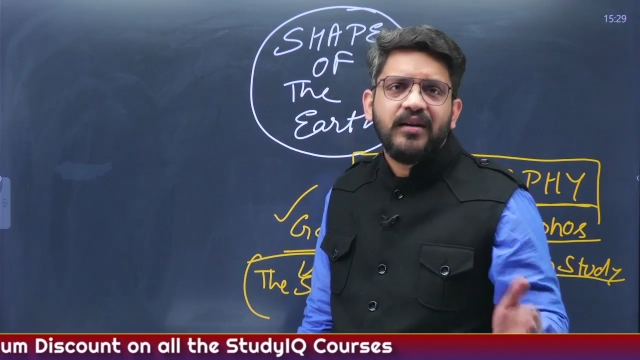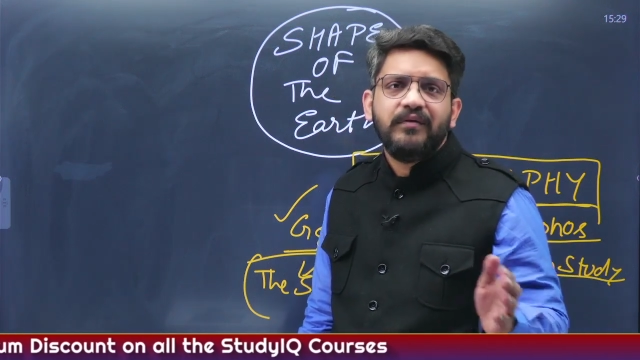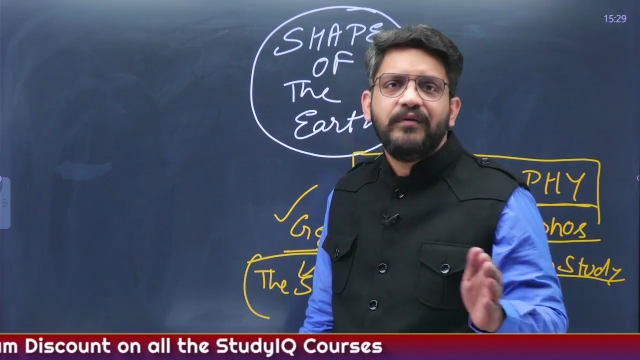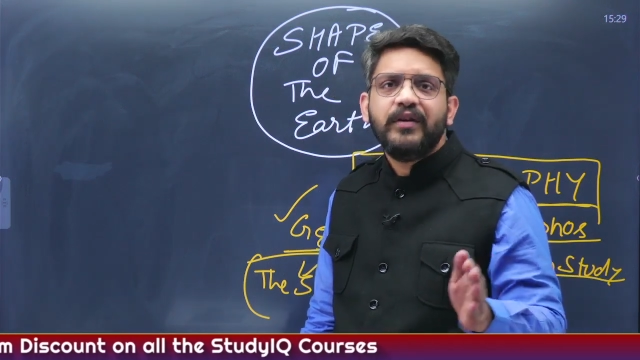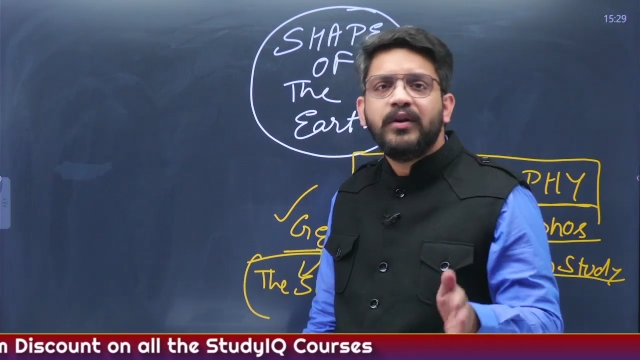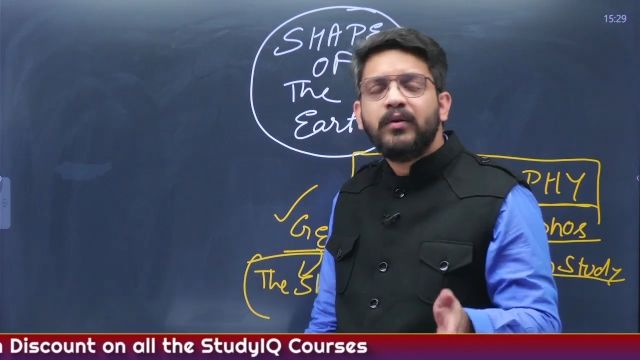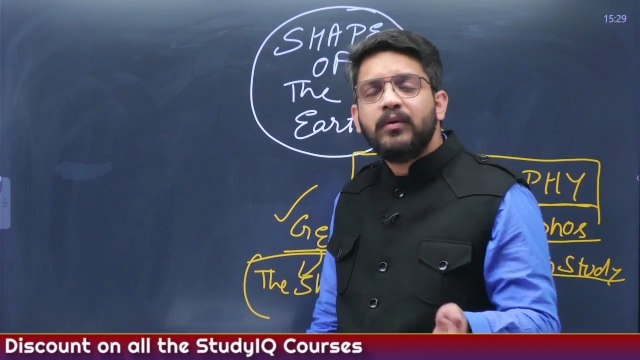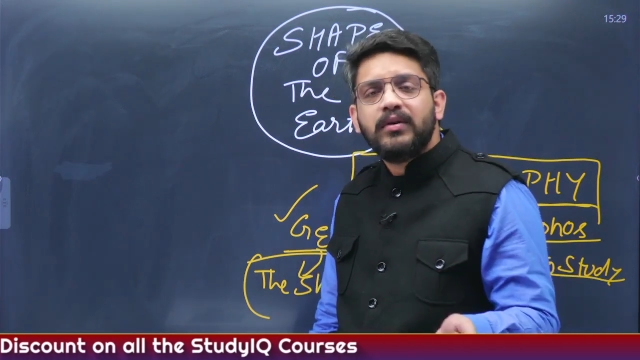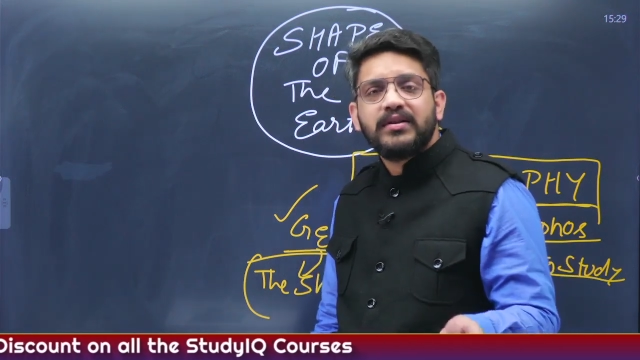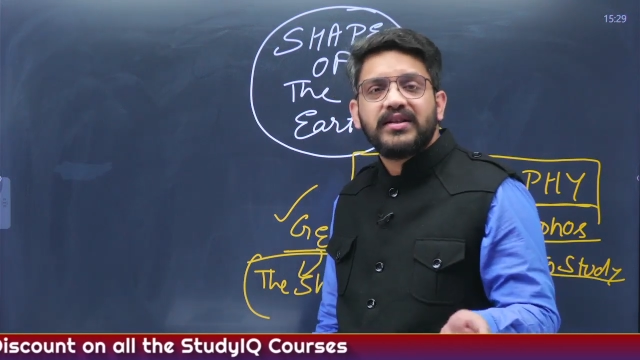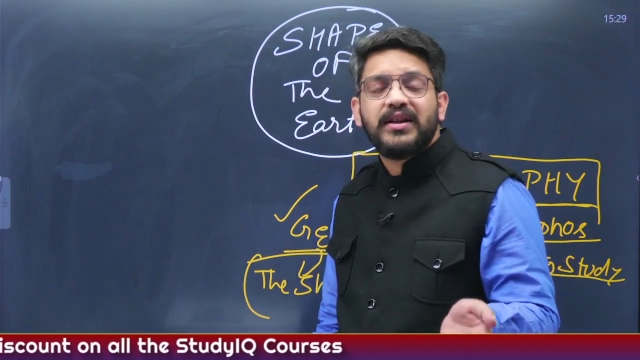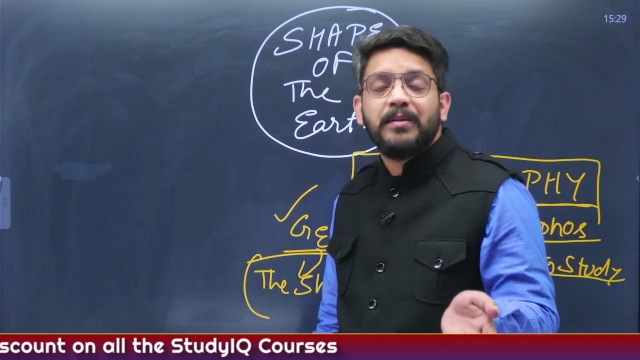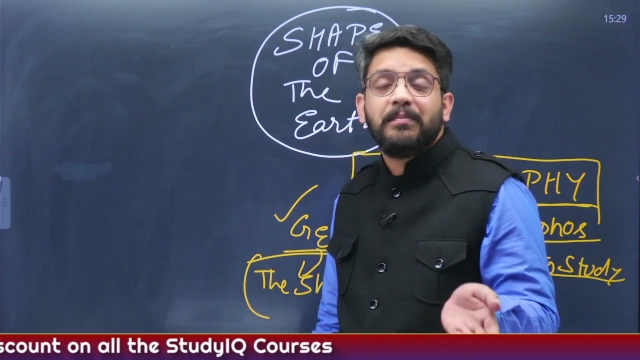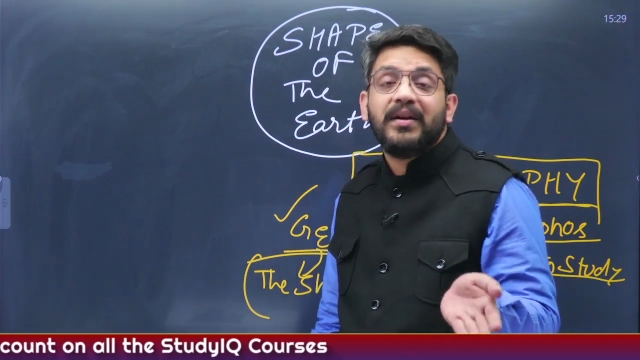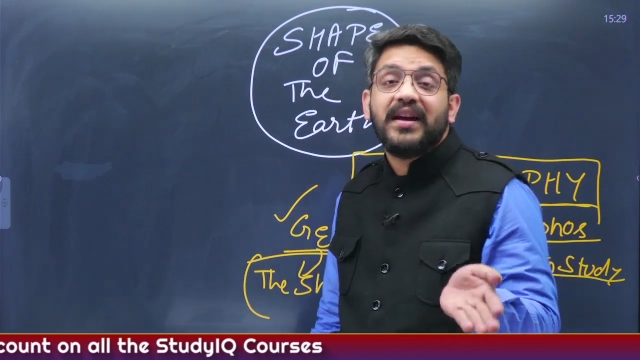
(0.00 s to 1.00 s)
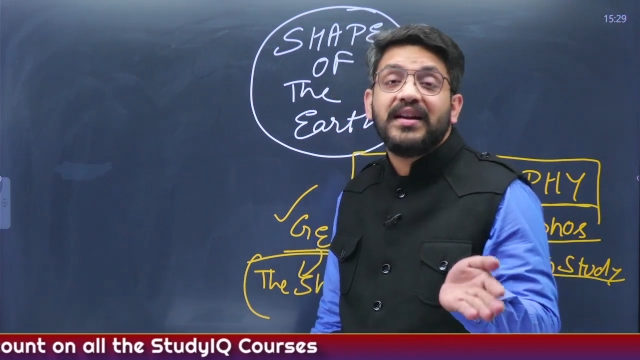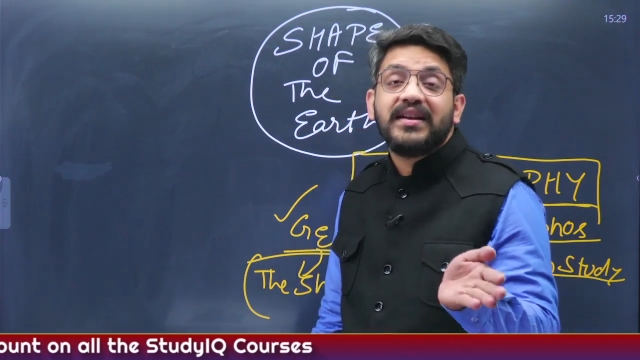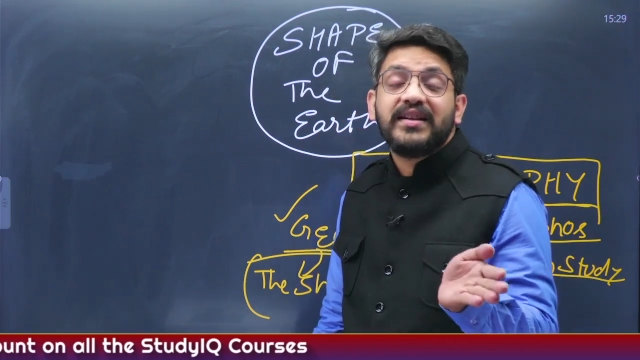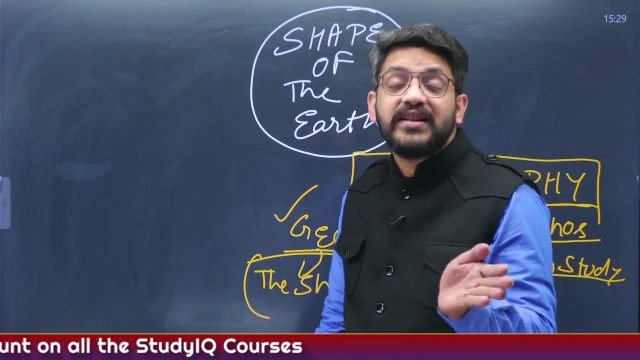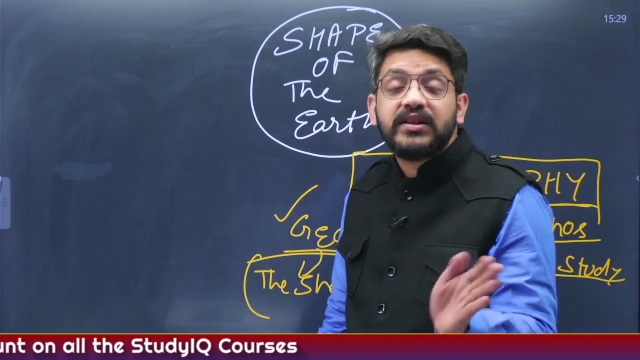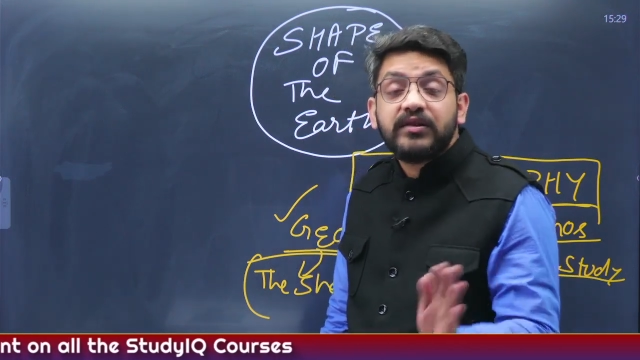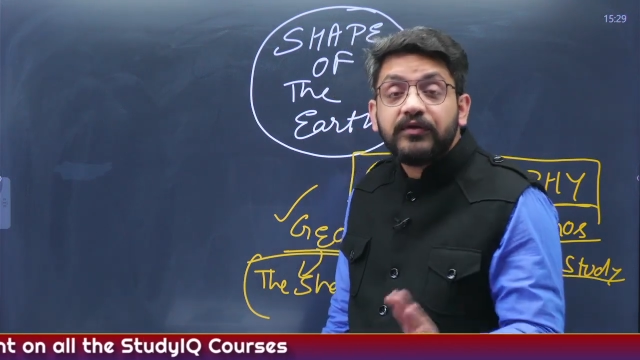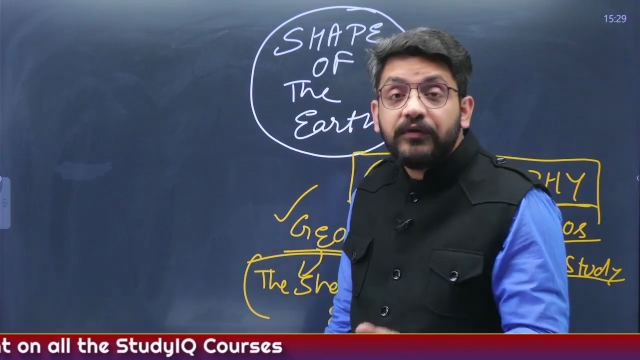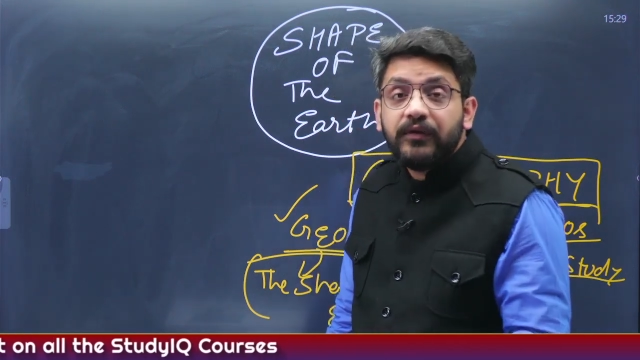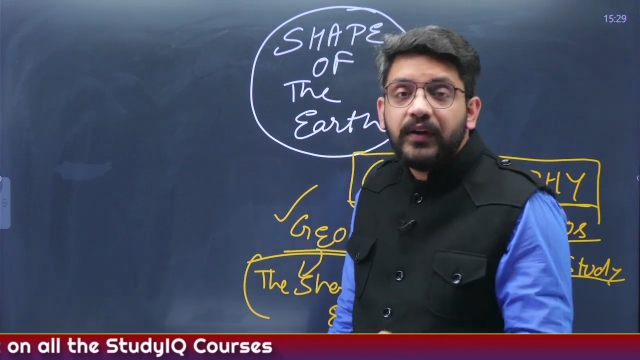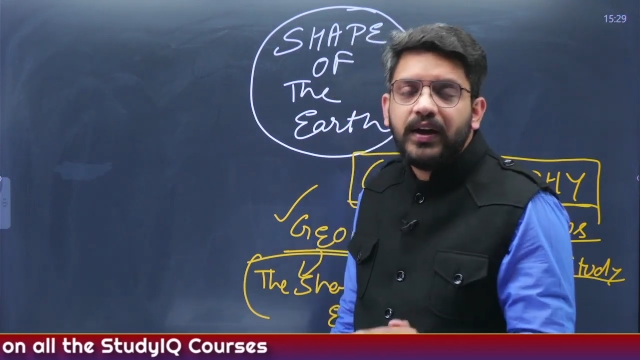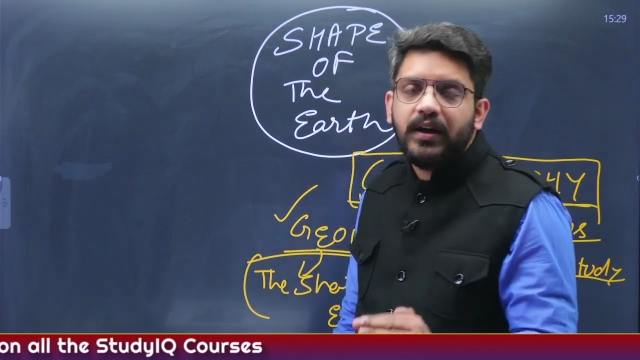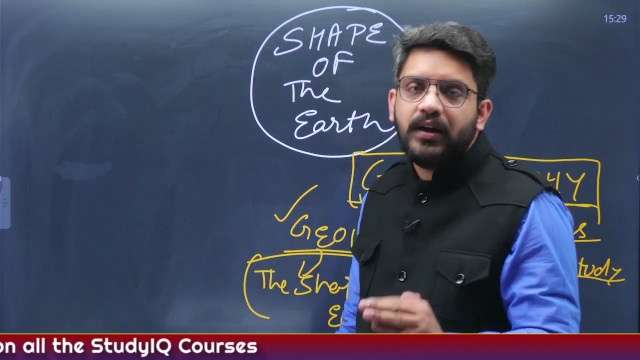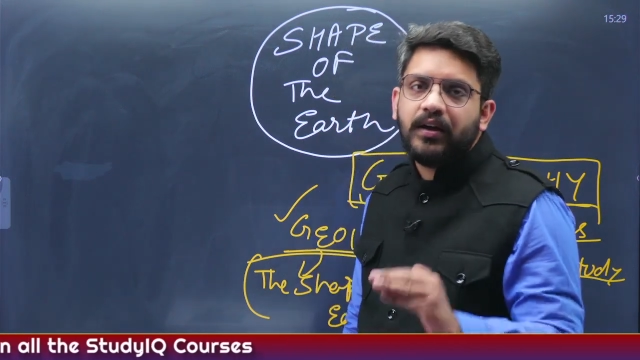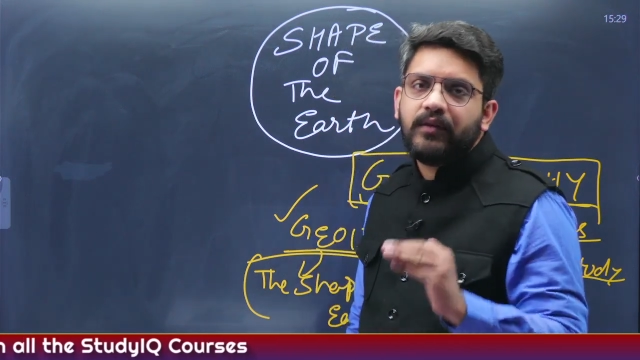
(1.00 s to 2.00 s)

we know shape like sphere,